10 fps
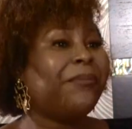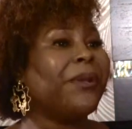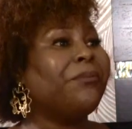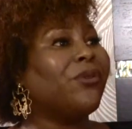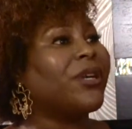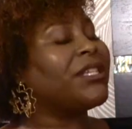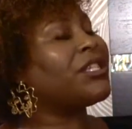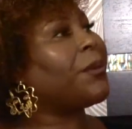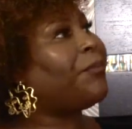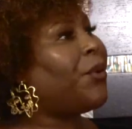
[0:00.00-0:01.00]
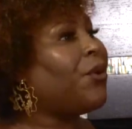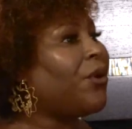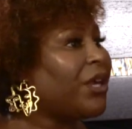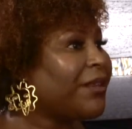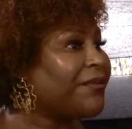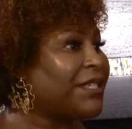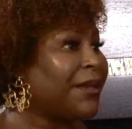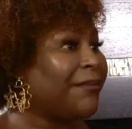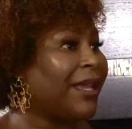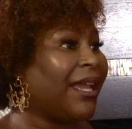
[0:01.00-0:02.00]
been more supportive
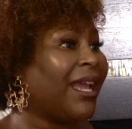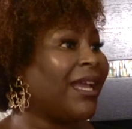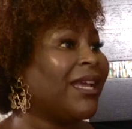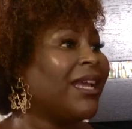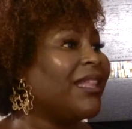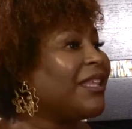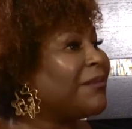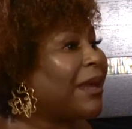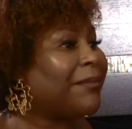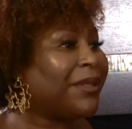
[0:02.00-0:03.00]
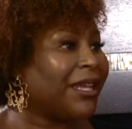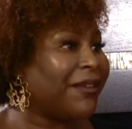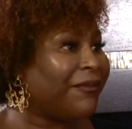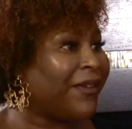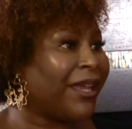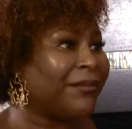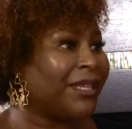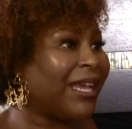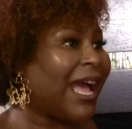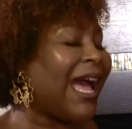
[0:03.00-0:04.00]
to me than my blood
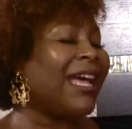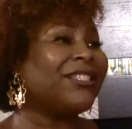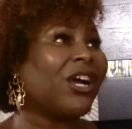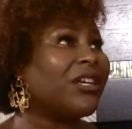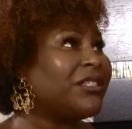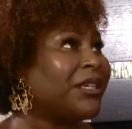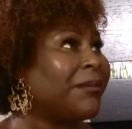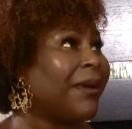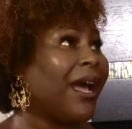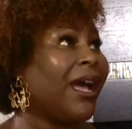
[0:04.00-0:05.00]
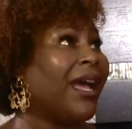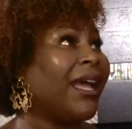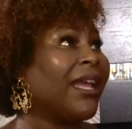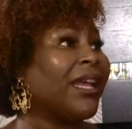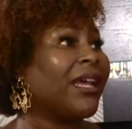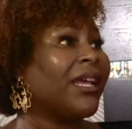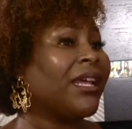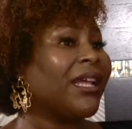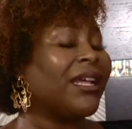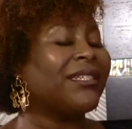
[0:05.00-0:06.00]
family. I talk to my
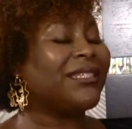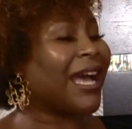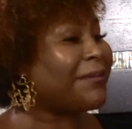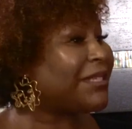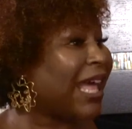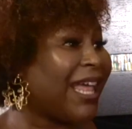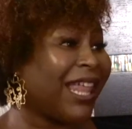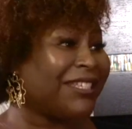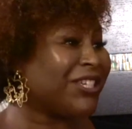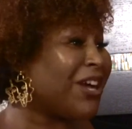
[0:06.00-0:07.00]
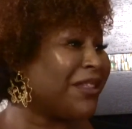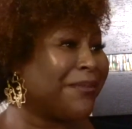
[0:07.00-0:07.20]
I like to call